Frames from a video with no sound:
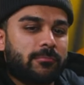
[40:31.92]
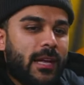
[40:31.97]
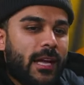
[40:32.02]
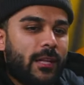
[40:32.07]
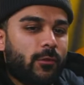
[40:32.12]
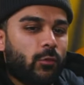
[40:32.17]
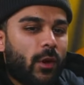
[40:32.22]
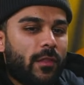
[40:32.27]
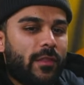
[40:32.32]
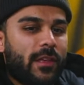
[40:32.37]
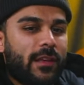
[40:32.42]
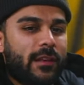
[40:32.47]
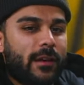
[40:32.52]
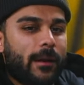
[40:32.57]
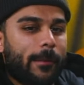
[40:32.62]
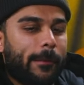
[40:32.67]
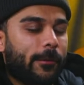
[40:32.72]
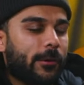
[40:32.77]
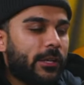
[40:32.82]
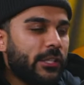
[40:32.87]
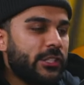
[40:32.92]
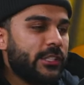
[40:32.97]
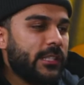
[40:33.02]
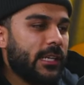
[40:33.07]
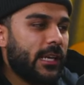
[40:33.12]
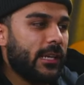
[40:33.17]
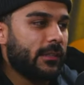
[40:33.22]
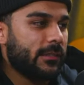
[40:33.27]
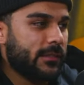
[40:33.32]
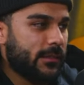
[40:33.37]
it's one thing to
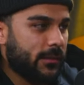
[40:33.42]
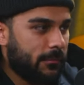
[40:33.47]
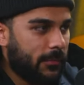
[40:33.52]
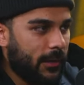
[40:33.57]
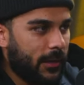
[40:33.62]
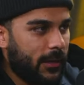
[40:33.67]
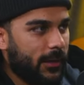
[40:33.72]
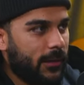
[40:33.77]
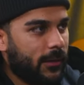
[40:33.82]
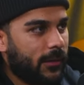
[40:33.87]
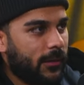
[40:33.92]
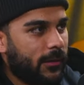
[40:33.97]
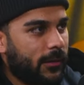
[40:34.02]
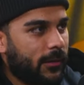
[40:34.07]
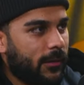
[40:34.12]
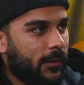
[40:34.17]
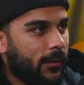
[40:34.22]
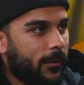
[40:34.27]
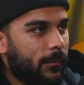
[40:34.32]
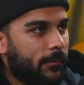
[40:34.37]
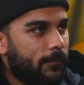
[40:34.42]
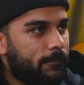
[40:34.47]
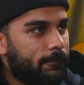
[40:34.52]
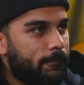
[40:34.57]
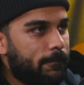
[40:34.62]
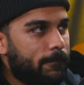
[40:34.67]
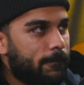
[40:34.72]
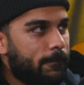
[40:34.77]
appreciate somebody, um,